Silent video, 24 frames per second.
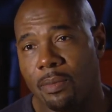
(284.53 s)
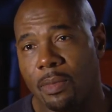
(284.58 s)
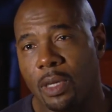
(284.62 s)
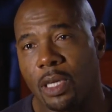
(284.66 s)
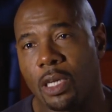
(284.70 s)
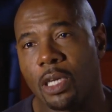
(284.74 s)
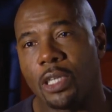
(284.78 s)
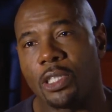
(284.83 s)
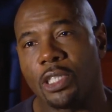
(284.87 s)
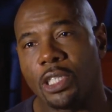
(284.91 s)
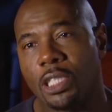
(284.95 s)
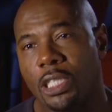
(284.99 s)

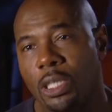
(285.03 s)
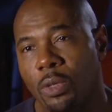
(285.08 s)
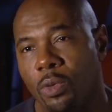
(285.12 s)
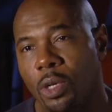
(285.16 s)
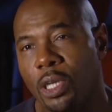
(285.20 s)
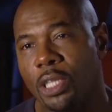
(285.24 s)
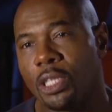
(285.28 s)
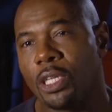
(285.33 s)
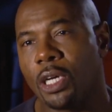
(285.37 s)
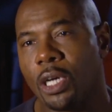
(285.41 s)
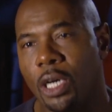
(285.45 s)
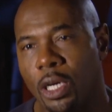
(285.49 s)
because she
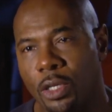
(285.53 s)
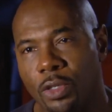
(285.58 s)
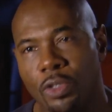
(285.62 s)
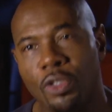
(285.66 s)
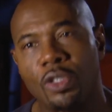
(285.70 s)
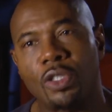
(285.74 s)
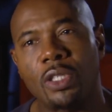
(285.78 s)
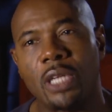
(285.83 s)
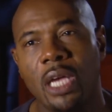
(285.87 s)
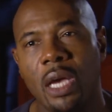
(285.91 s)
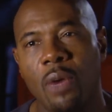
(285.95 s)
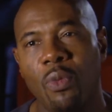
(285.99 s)
wanted to
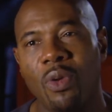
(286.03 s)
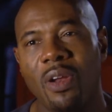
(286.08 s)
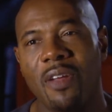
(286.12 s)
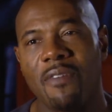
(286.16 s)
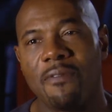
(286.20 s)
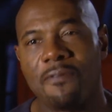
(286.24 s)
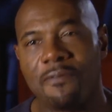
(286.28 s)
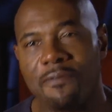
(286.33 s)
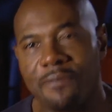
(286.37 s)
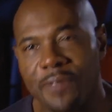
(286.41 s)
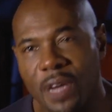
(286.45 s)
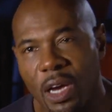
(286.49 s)
understand what
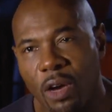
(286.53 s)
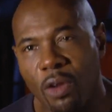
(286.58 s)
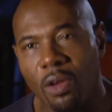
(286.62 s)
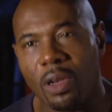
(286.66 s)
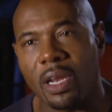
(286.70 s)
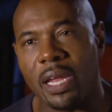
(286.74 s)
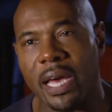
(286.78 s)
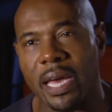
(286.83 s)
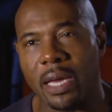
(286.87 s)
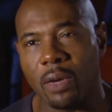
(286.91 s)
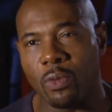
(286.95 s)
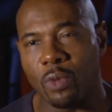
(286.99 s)
it felt
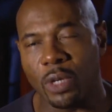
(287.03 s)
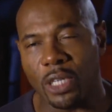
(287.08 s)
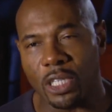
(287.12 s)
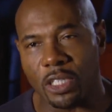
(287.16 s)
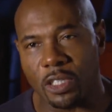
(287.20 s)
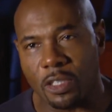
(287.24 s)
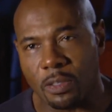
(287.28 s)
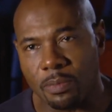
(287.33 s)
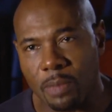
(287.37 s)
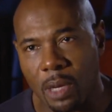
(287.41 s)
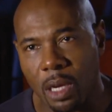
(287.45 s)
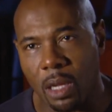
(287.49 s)
like, what
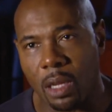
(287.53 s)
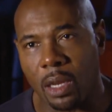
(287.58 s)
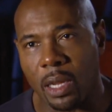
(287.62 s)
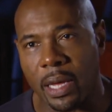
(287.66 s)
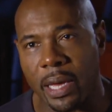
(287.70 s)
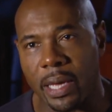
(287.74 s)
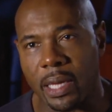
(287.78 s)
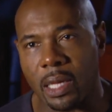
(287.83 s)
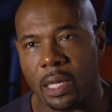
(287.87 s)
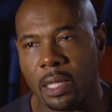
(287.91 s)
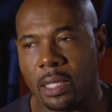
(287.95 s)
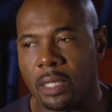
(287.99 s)
it smelled
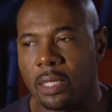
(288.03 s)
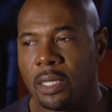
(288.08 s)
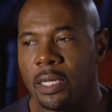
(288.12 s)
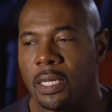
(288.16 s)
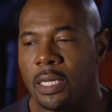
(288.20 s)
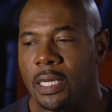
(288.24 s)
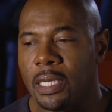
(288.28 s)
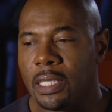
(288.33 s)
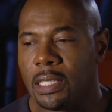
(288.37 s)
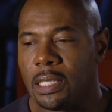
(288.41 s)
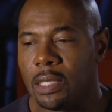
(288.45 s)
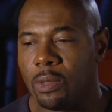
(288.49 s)
like, and
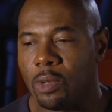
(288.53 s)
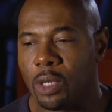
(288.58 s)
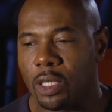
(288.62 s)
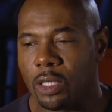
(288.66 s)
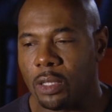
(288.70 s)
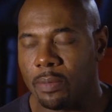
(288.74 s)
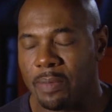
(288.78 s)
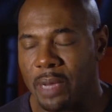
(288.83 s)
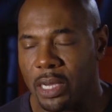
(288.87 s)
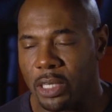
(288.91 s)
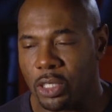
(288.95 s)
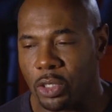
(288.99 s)
she wanted
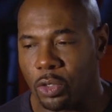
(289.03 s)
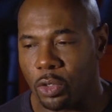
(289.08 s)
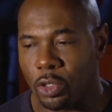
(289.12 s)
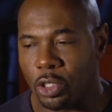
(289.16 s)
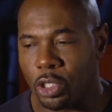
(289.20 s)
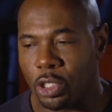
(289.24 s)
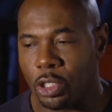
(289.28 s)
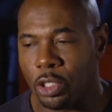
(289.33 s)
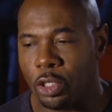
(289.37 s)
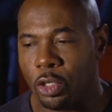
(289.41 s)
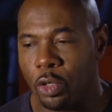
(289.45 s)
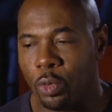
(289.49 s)
to make sure
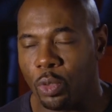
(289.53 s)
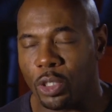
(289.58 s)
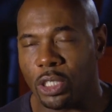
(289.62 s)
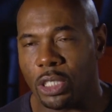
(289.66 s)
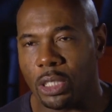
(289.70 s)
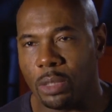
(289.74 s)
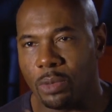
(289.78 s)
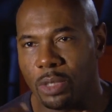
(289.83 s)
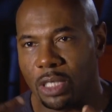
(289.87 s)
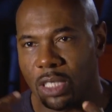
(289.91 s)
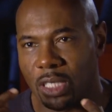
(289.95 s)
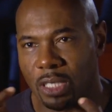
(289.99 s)
she knew what
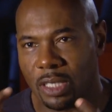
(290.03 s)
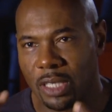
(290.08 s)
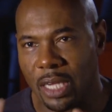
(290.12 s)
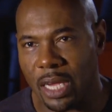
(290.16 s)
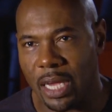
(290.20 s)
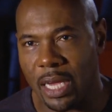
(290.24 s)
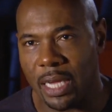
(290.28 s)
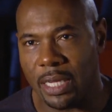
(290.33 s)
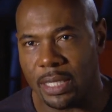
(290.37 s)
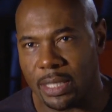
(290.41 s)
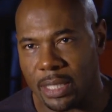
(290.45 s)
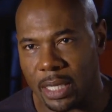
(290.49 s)
she was
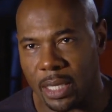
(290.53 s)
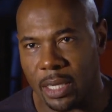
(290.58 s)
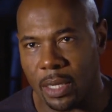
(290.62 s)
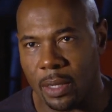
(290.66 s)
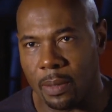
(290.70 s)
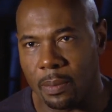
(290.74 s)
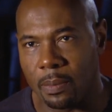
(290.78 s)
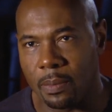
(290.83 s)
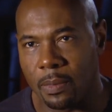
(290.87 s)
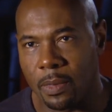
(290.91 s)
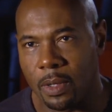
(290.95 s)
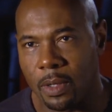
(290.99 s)
saying to
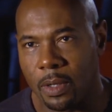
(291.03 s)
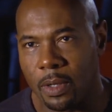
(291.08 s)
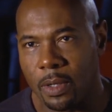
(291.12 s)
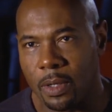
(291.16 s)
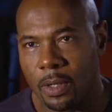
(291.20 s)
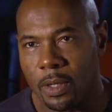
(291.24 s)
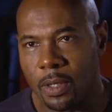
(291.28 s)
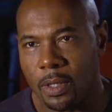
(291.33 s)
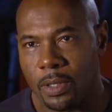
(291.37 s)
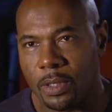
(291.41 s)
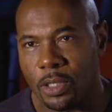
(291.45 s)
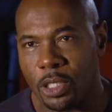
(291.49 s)
him.
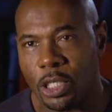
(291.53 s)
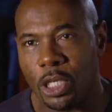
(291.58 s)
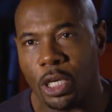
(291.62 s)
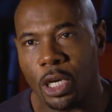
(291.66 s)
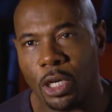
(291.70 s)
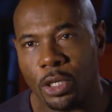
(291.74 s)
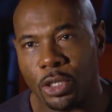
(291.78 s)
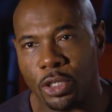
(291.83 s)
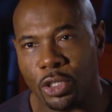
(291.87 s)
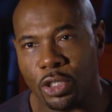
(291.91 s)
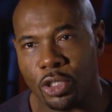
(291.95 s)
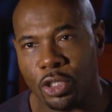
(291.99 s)
She
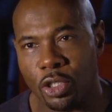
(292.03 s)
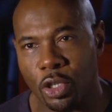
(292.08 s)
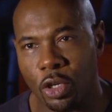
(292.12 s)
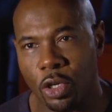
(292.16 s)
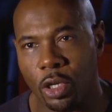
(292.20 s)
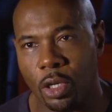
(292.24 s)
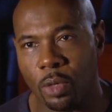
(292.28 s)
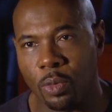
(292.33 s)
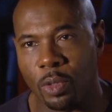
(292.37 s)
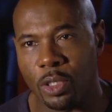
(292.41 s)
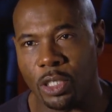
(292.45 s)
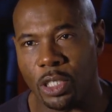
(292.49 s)

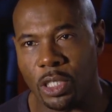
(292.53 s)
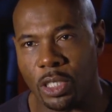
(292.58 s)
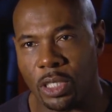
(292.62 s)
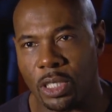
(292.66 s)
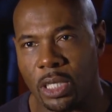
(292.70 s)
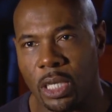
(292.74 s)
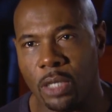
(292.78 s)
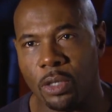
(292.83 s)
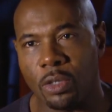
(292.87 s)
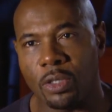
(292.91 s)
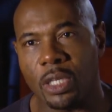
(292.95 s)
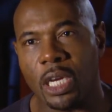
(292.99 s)
understood it when she's
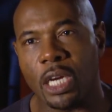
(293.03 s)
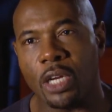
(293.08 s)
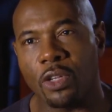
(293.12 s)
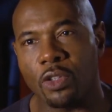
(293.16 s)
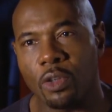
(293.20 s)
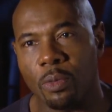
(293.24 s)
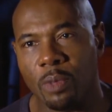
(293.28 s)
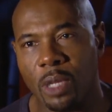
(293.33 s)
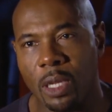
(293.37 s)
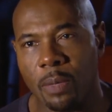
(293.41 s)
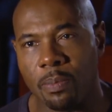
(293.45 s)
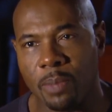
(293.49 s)
saying you're taking
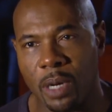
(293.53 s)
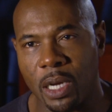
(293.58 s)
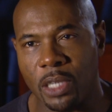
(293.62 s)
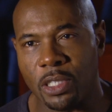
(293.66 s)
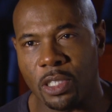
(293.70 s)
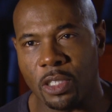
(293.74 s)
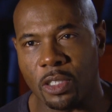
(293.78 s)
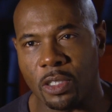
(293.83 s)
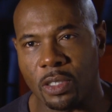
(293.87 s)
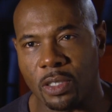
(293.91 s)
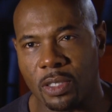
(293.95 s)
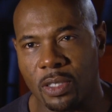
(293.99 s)
too many
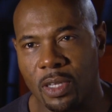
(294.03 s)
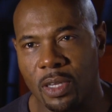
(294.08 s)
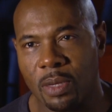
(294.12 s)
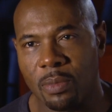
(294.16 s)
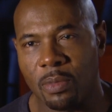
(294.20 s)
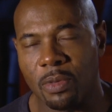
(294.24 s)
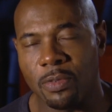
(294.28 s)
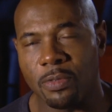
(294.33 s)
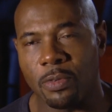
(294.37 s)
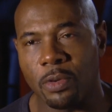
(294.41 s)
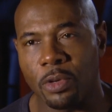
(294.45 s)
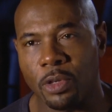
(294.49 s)
punches
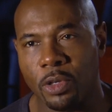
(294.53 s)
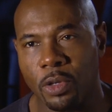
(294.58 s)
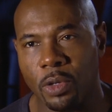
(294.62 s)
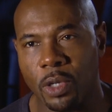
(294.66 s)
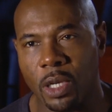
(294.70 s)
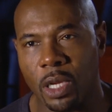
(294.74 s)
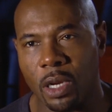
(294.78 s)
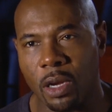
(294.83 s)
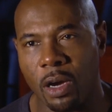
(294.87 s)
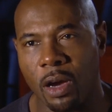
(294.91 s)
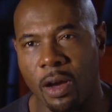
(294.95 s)
before you get